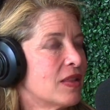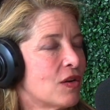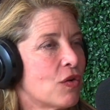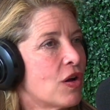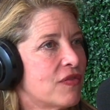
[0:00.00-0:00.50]

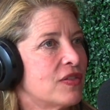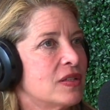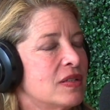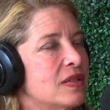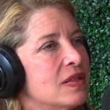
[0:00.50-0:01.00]
they're
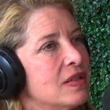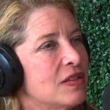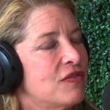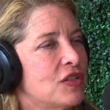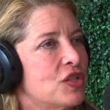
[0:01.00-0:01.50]
often
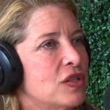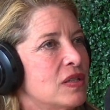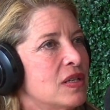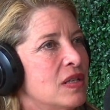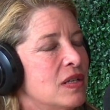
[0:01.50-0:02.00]

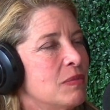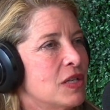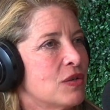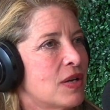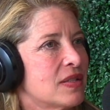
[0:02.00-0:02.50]
deficient in an
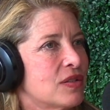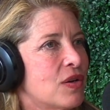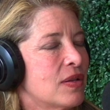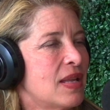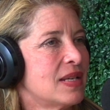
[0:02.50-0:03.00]
amino acid
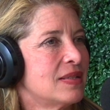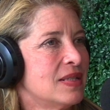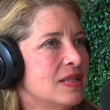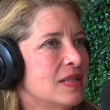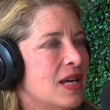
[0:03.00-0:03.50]
called
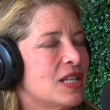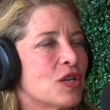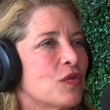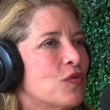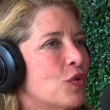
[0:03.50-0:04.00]
lysine,
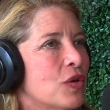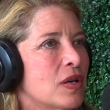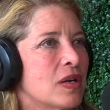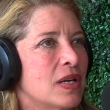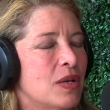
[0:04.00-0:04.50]
and
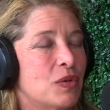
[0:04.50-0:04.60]
therefore,